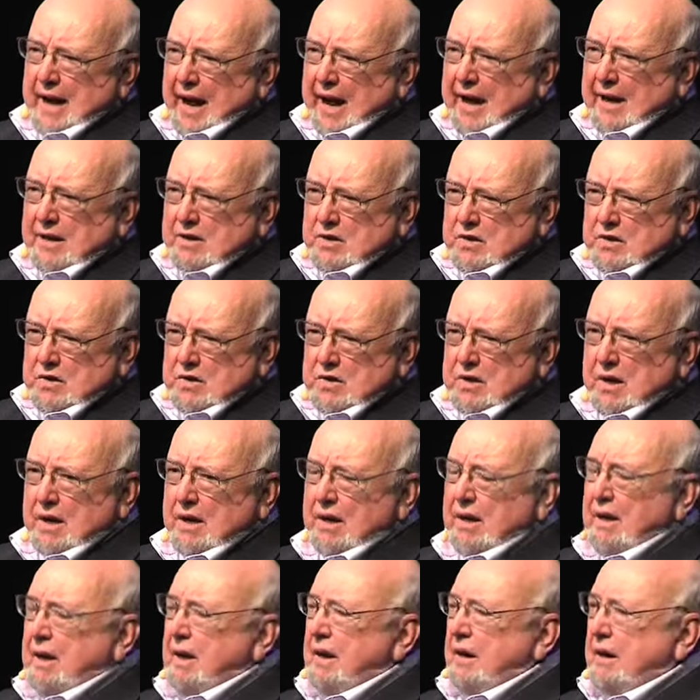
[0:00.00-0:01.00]
does
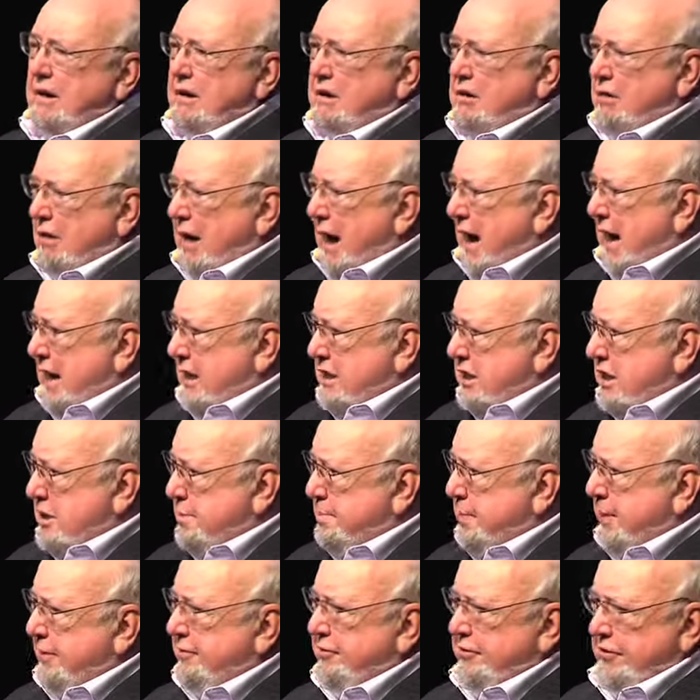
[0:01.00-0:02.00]

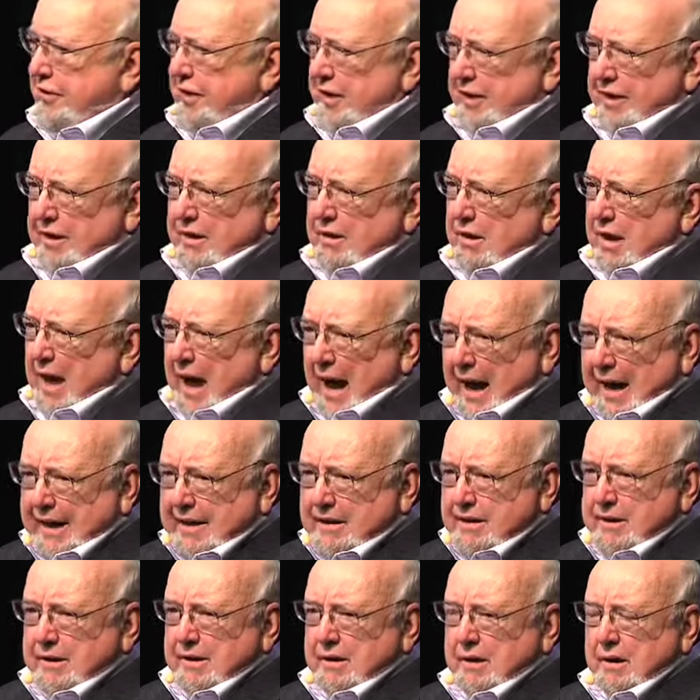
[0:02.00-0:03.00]
grasp for the
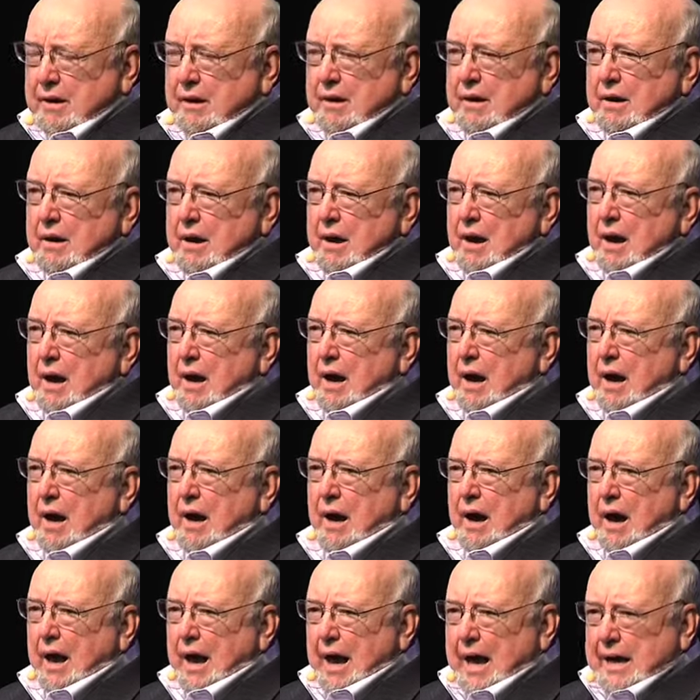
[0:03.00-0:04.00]
light
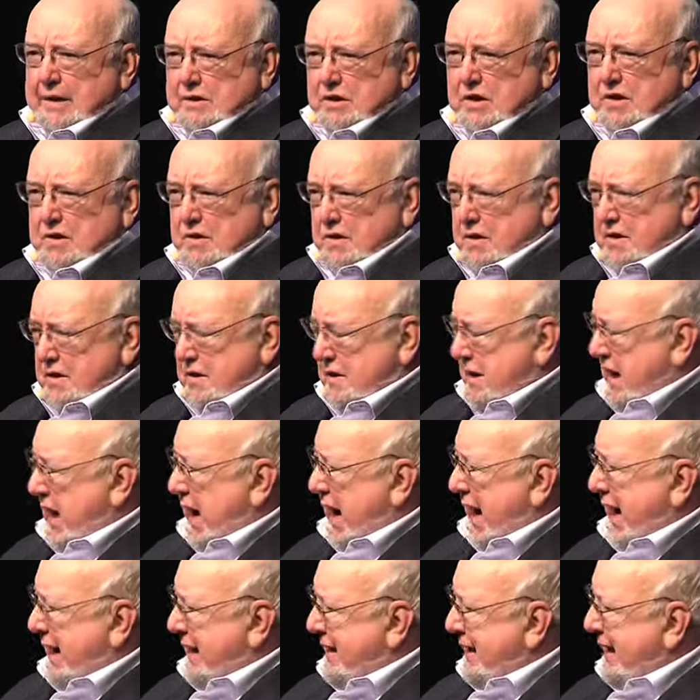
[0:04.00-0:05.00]
as a
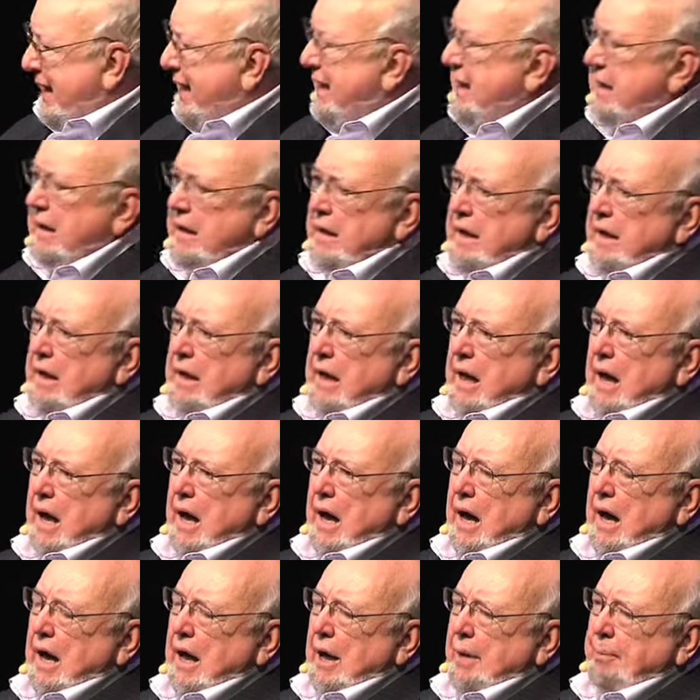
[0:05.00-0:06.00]
society.
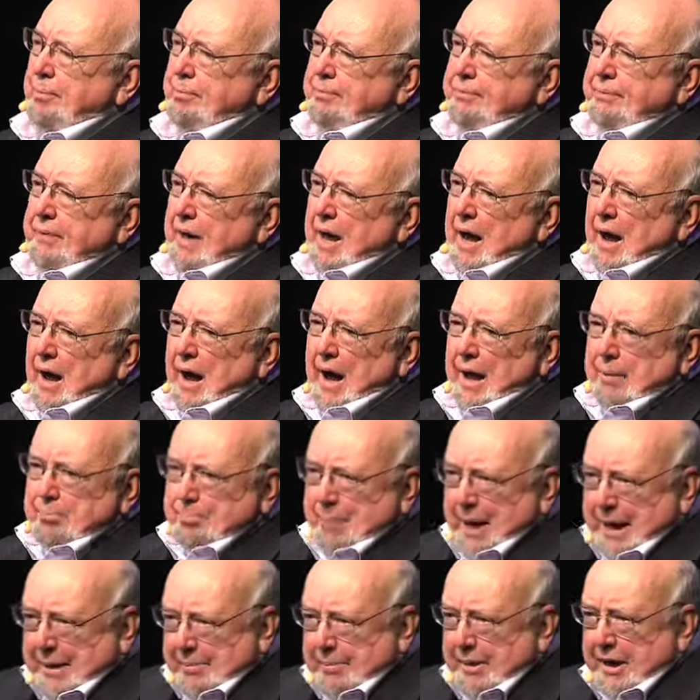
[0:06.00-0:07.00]
I
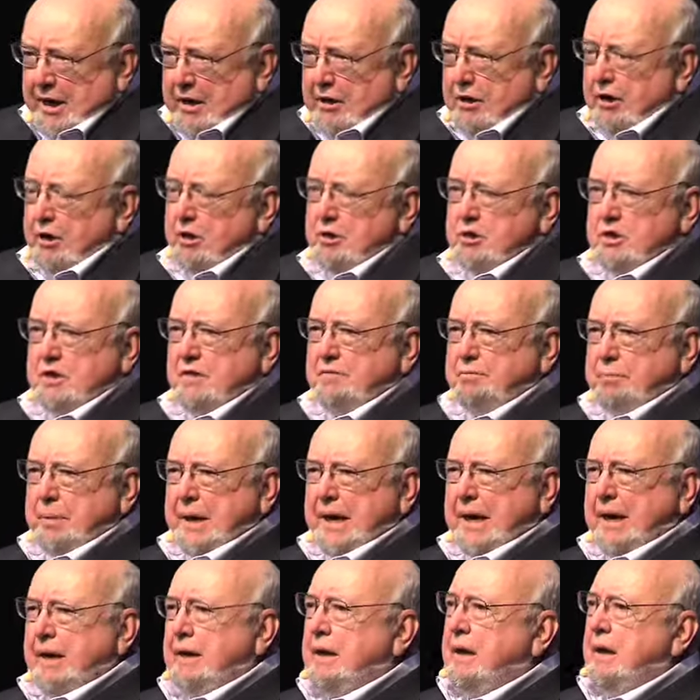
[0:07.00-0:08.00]
may be accused of
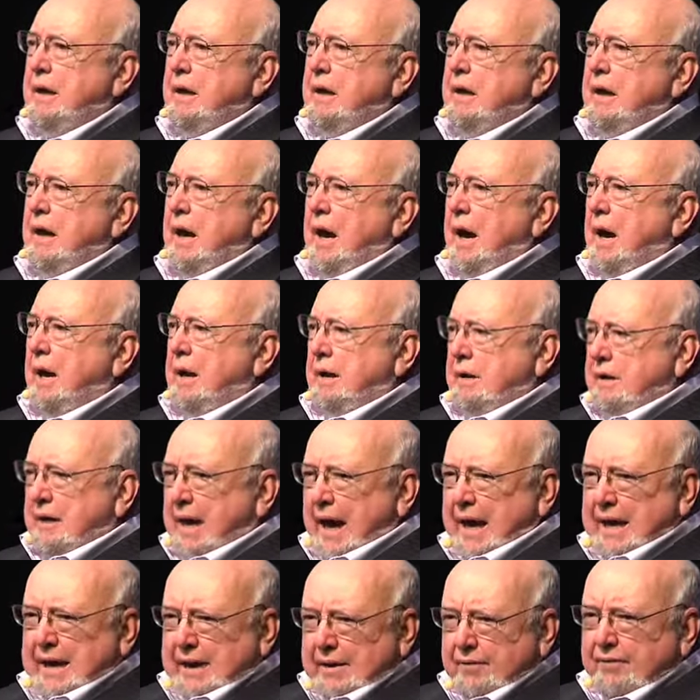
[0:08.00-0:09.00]
being
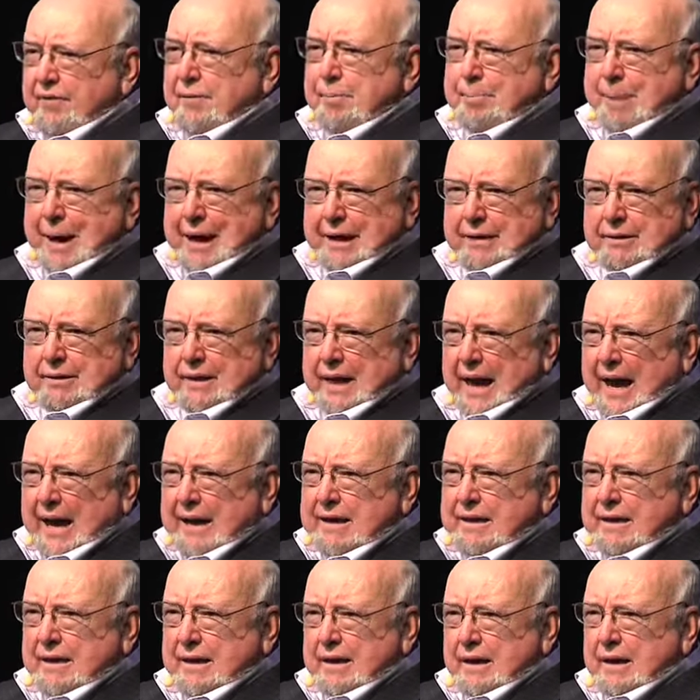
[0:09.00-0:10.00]
naive about
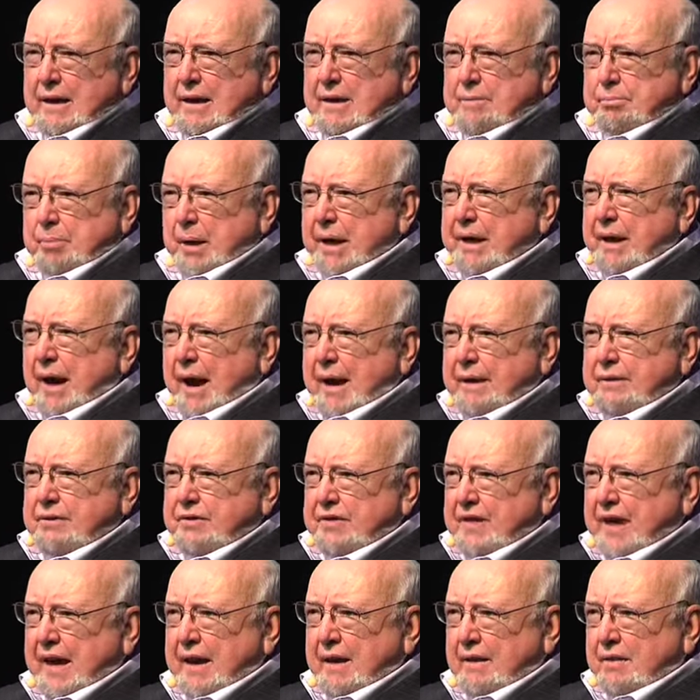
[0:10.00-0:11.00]
that, but I
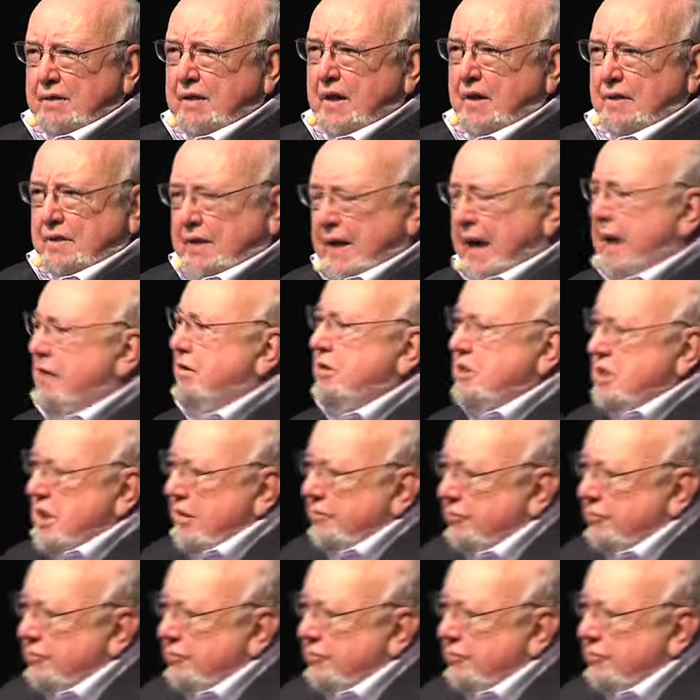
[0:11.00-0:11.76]
think that there is